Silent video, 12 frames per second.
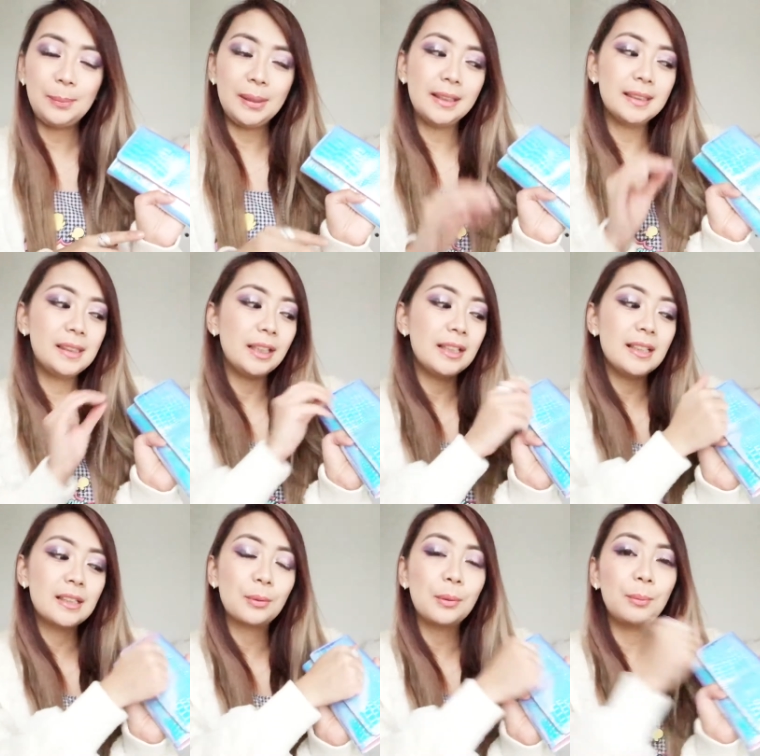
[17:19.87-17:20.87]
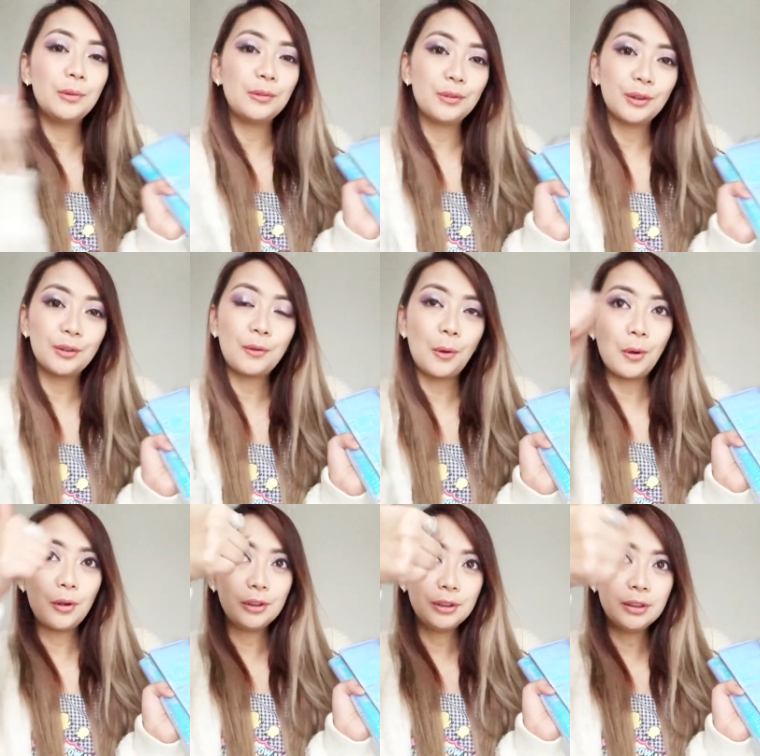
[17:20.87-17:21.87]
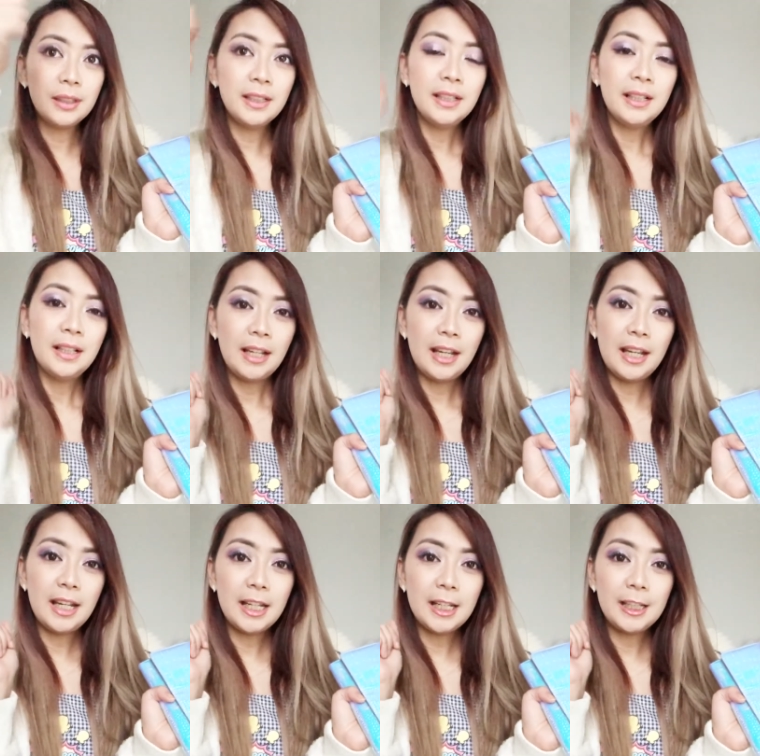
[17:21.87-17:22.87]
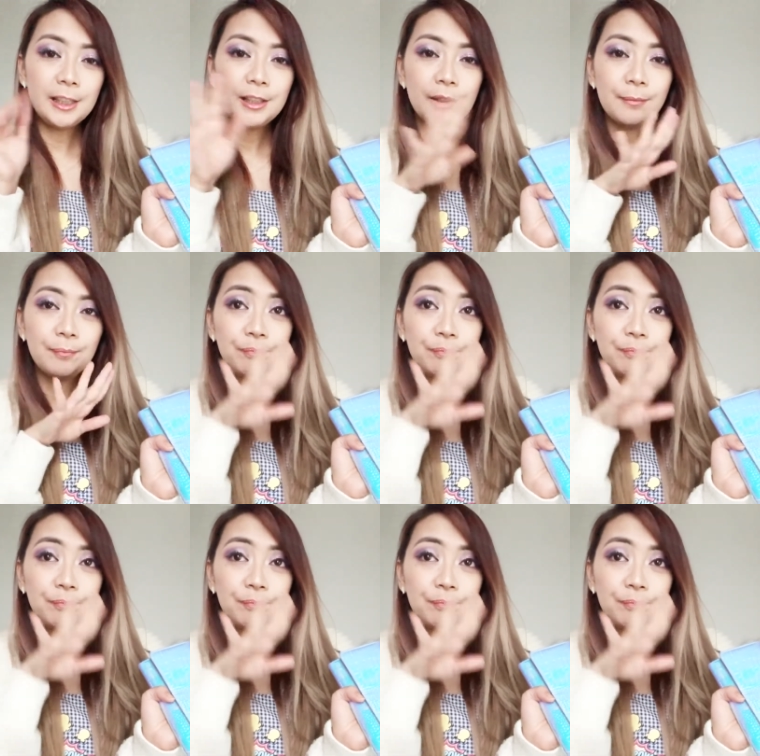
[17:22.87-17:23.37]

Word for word: because you can just remove your phone and